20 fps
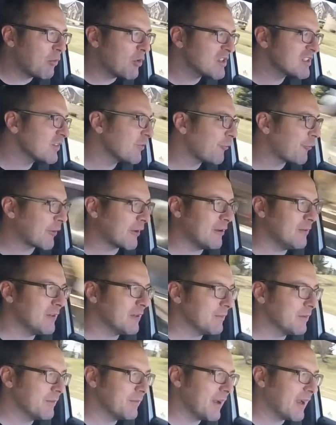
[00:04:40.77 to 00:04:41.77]
wasn't
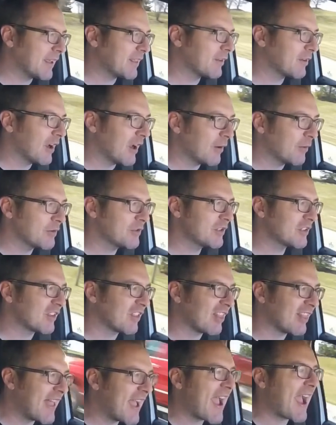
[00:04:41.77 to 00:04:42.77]
filming, but back there I would
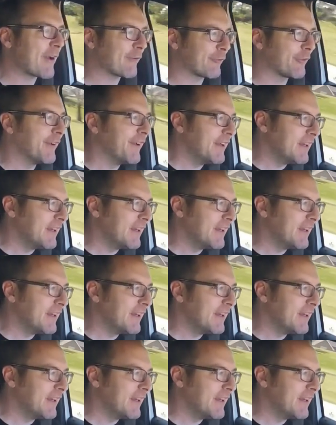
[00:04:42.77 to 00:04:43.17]
just laugh.